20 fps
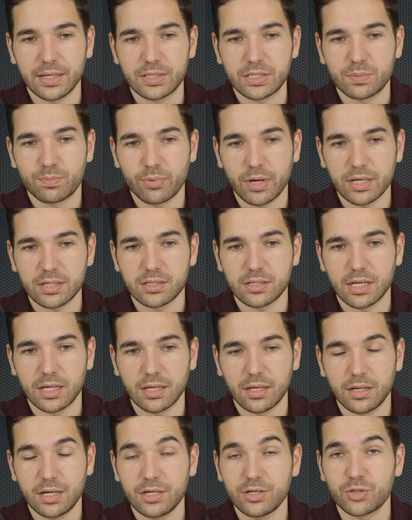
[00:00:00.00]

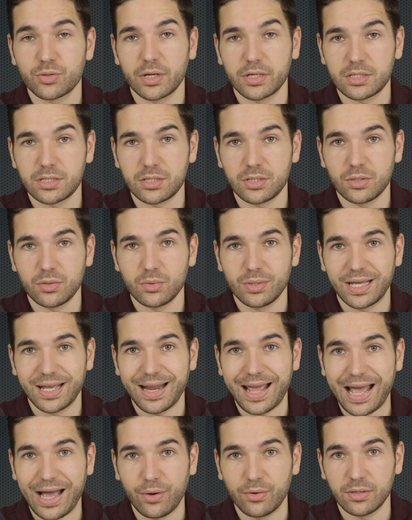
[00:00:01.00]
expressing an interest to
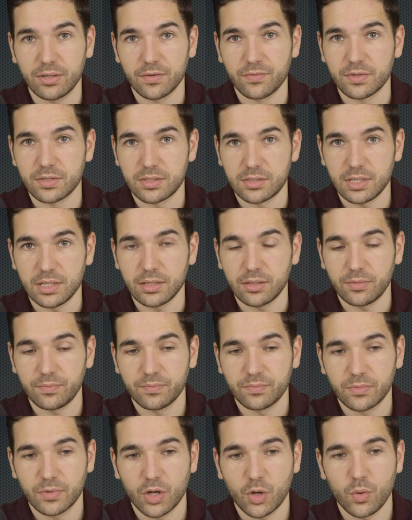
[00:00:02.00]
get out of this deal.
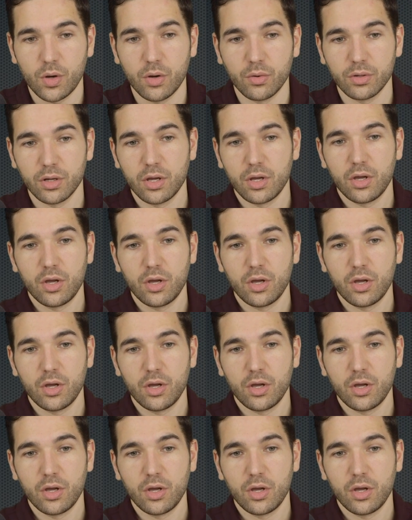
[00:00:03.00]
Quote,